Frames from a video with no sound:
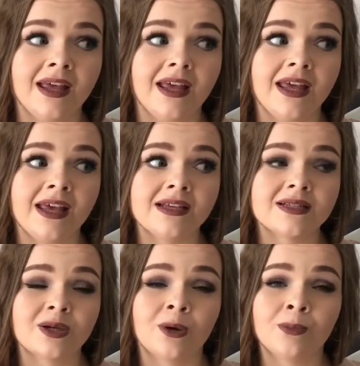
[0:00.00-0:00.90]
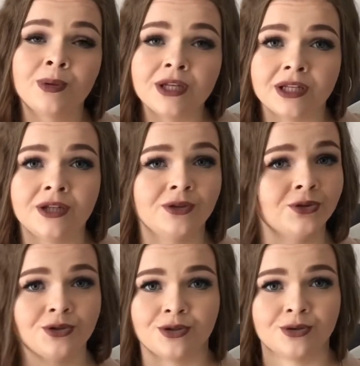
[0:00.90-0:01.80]
Is completely
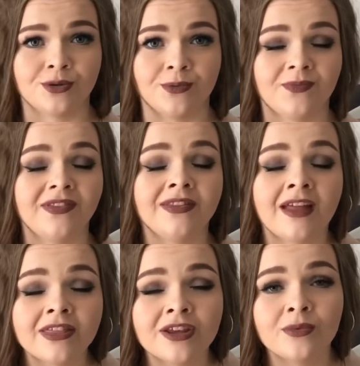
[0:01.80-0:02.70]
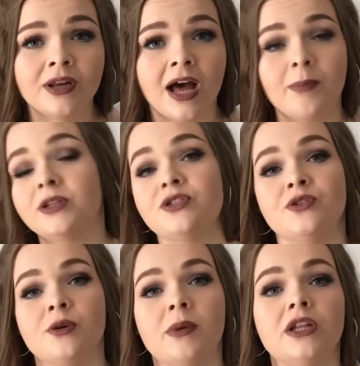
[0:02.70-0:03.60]
not true. Nothing will happen to
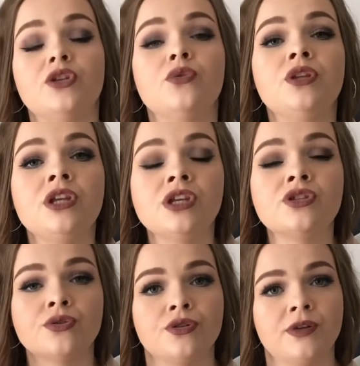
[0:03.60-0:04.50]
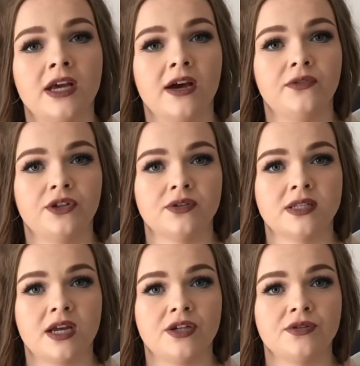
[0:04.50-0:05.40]
your band. You need to drink after your
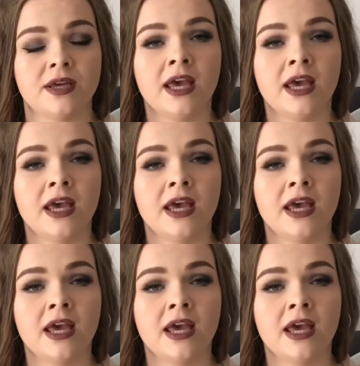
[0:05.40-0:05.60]
surgery.